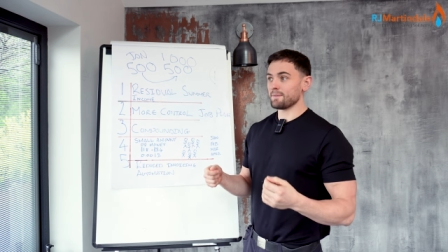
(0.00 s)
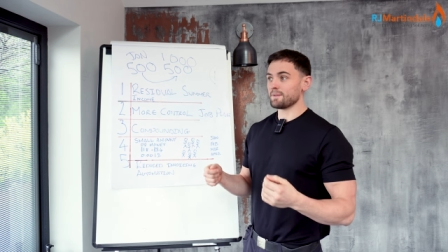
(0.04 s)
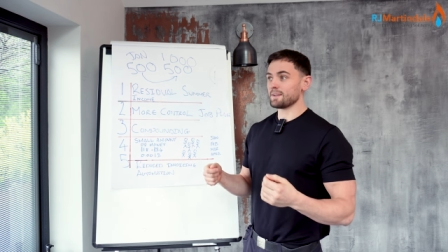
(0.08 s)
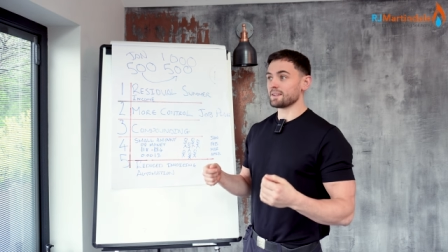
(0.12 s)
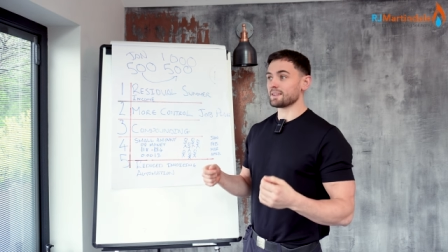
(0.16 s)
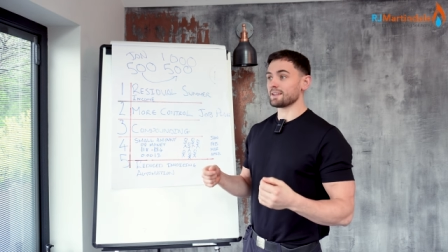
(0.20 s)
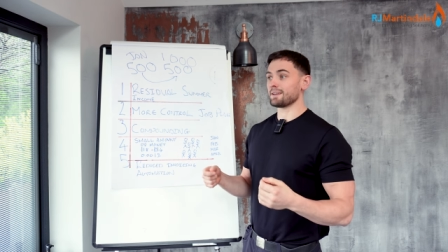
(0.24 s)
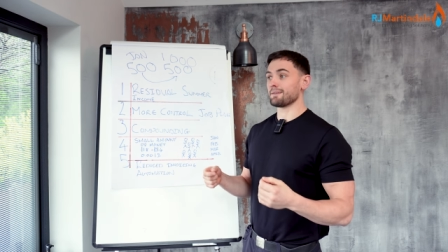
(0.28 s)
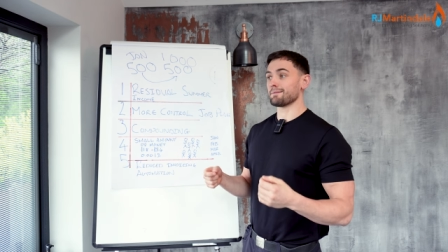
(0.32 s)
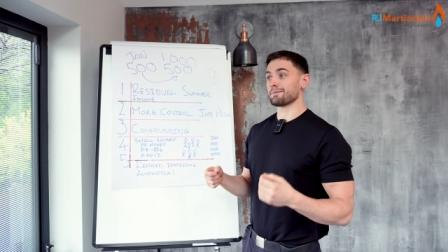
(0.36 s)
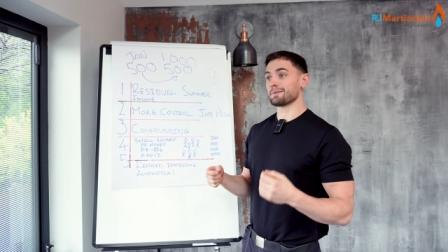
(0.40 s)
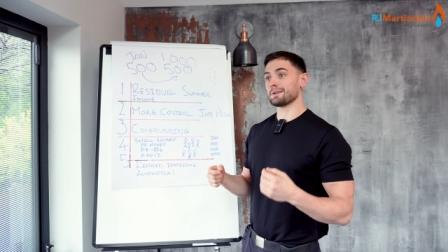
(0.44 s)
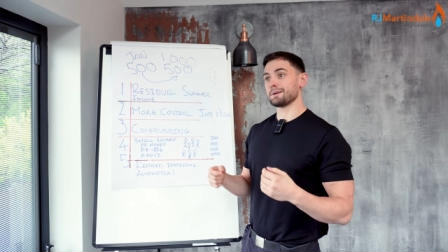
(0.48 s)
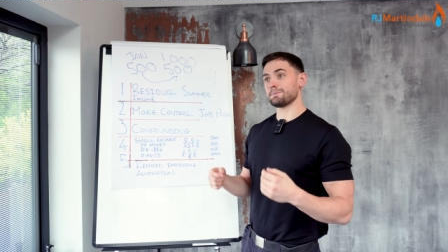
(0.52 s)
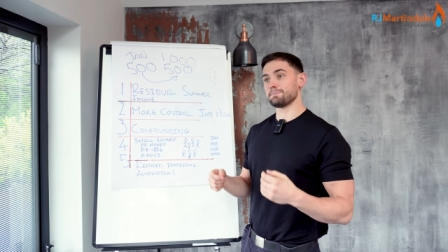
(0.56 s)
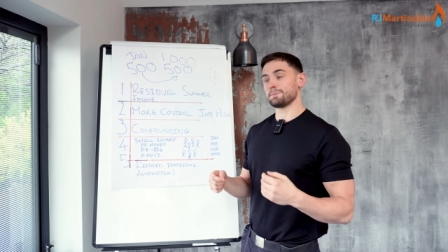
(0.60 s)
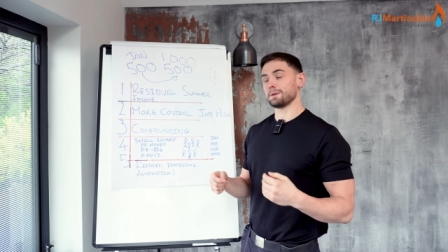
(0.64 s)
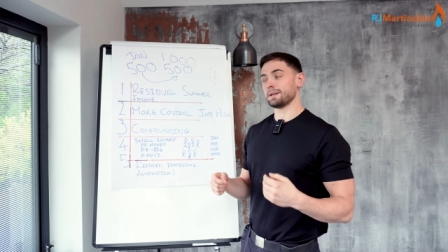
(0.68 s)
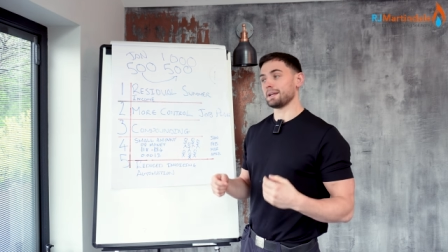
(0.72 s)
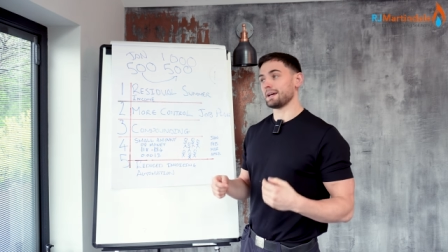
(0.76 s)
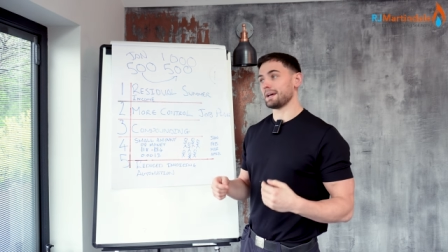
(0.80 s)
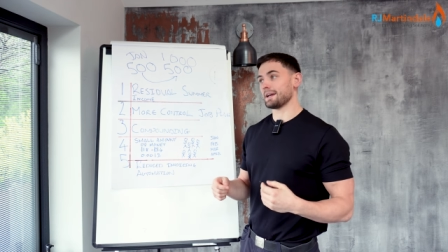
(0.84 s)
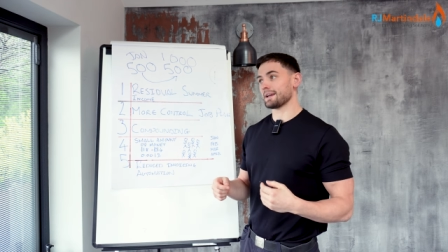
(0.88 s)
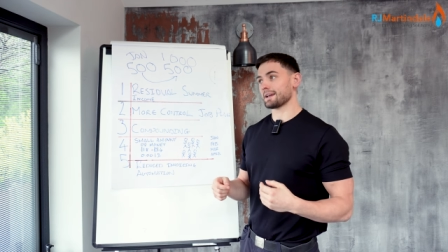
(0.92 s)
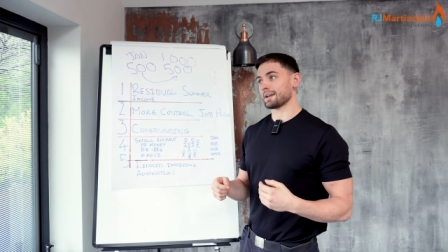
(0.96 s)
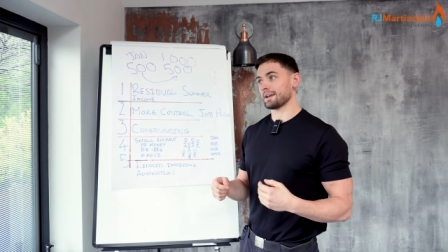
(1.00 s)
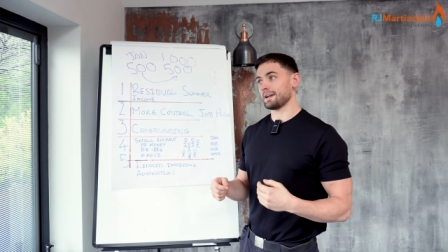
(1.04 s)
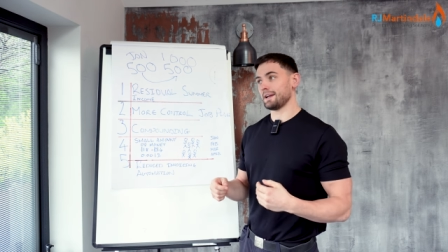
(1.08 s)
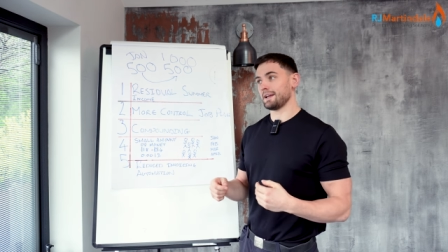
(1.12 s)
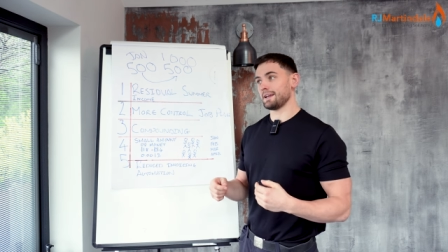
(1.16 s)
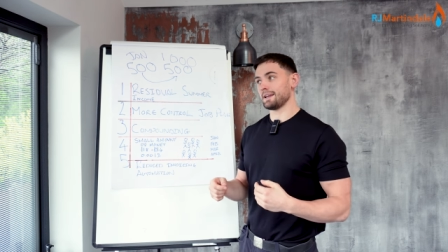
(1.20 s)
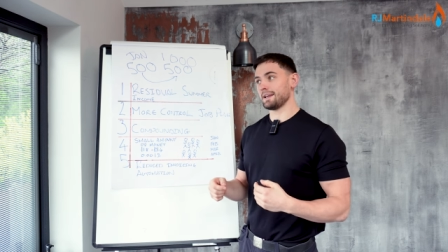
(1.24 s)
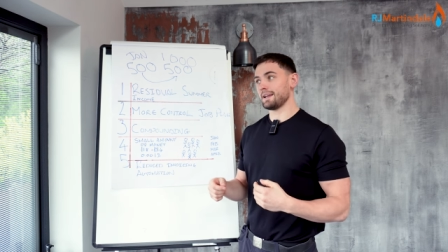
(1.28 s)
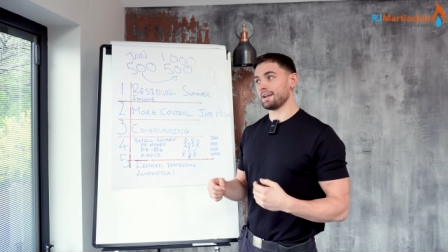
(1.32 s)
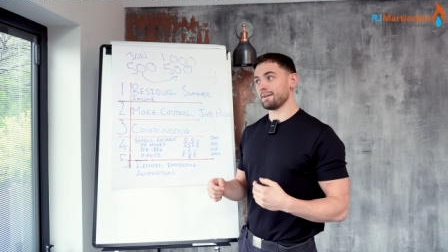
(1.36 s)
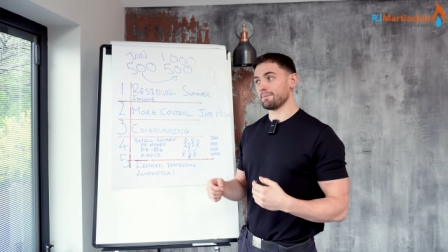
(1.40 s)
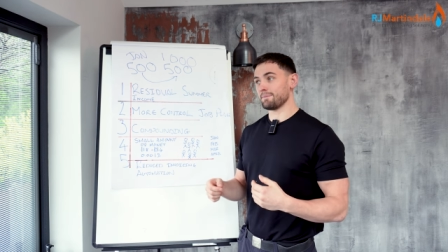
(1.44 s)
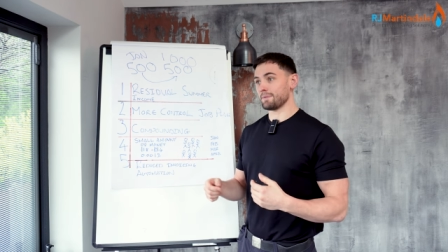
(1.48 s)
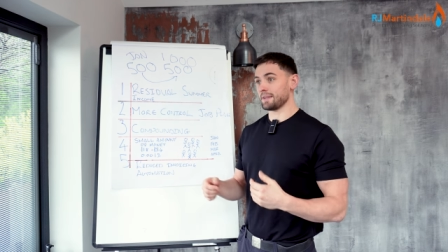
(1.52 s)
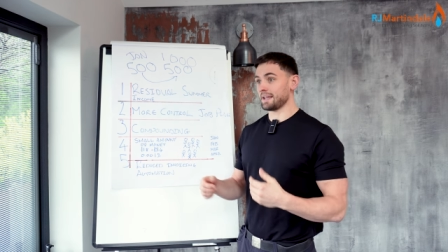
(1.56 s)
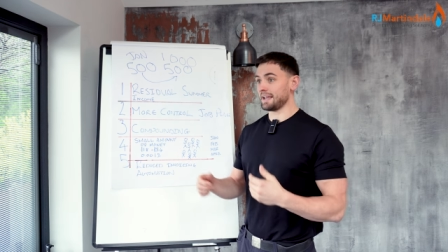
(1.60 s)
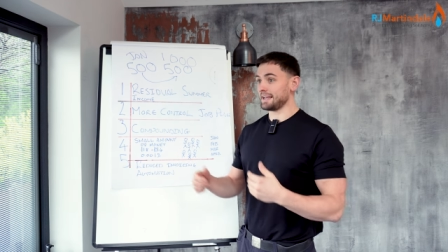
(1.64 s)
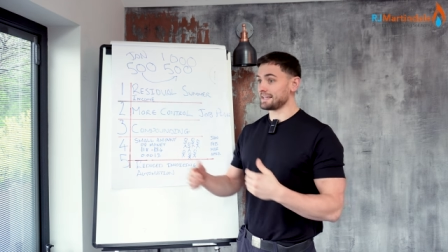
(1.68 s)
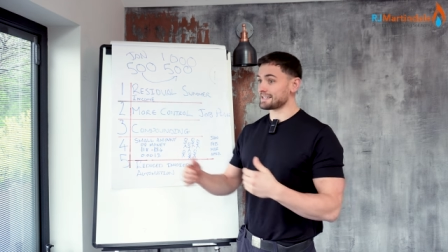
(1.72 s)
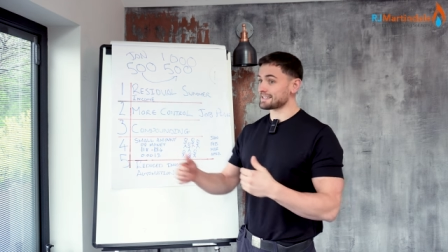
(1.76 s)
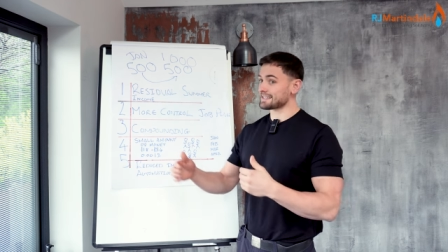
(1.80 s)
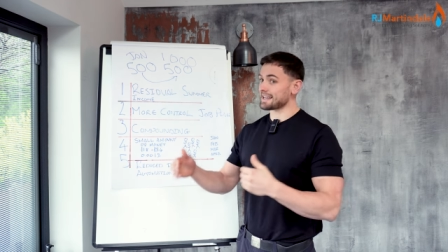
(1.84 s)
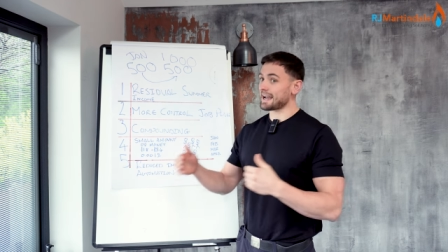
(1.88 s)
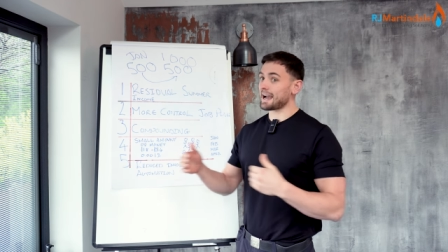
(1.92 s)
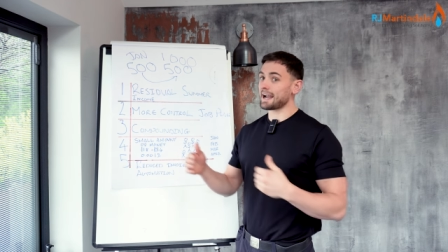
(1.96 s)
They think, flippin' heck, it,
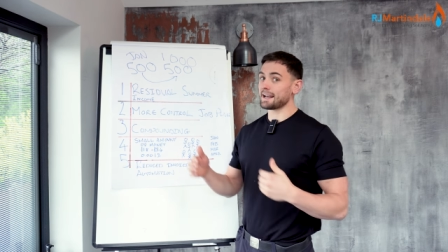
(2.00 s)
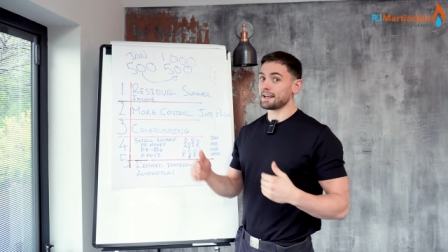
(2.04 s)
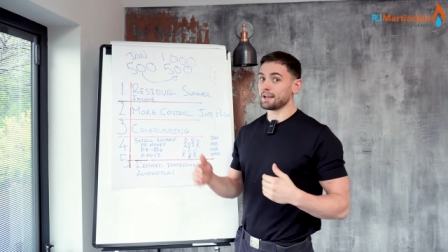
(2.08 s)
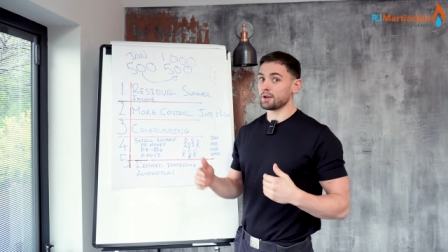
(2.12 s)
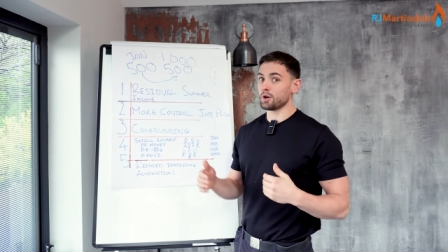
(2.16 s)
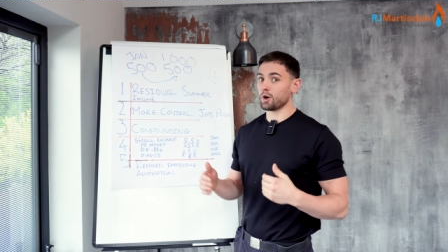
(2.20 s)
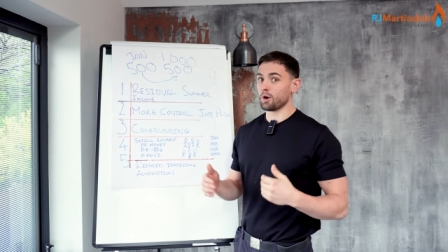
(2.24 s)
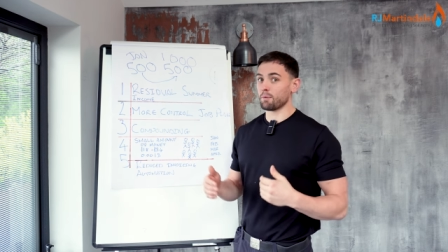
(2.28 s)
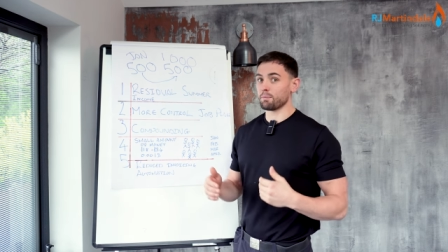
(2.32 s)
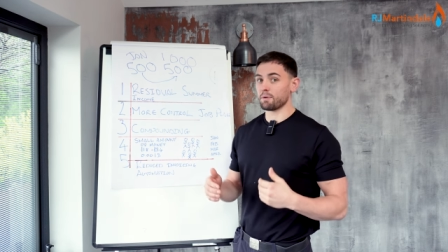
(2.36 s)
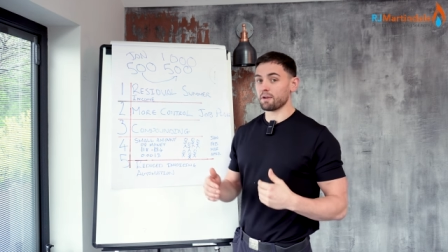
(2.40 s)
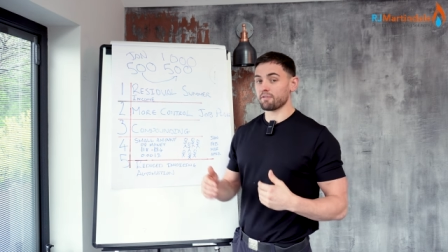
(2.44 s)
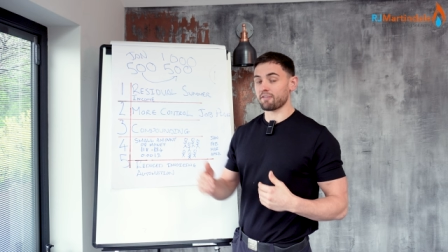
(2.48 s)
it's tightening up,